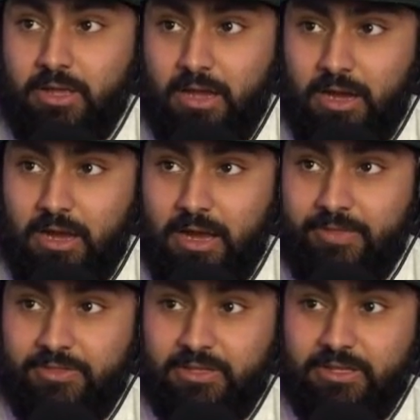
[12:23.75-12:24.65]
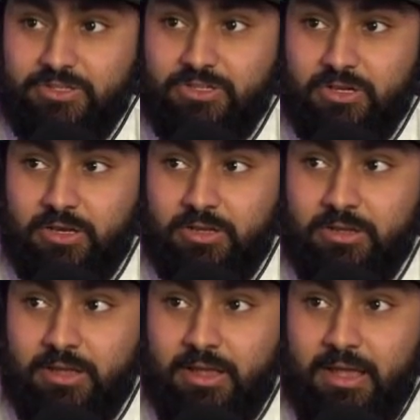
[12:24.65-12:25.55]
I think he's going to
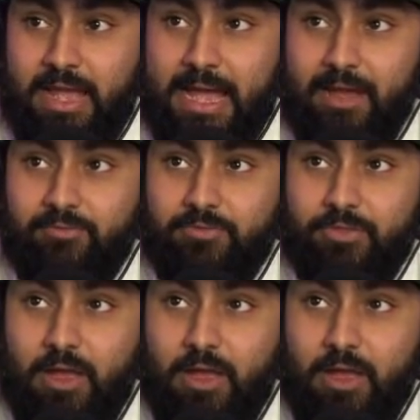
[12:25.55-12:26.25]
have